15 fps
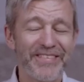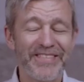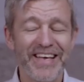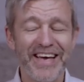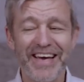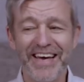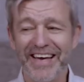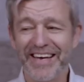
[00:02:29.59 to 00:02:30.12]

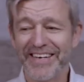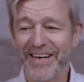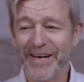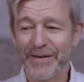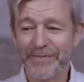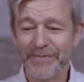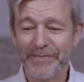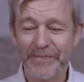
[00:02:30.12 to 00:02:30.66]
And,
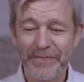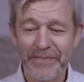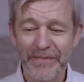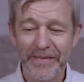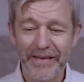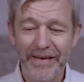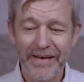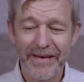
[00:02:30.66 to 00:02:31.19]
um,
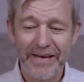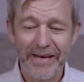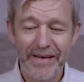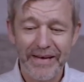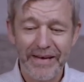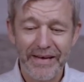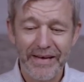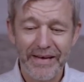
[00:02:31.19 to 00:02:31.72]

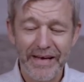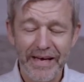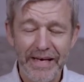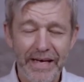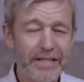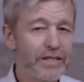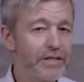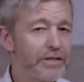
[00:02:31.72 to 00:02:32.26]
and I
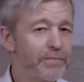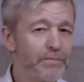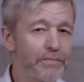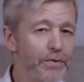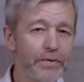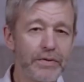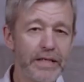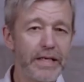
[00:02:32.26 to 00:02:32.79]
just
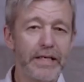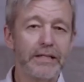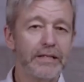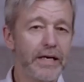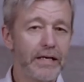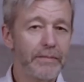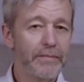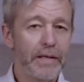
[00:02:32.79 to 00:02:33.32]
pulled the keys out
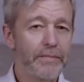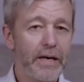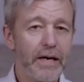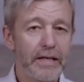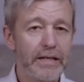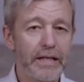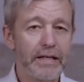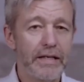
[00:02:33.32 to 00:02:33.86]
of my
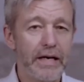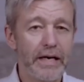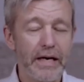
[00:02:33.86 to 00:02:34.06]
pocket and I,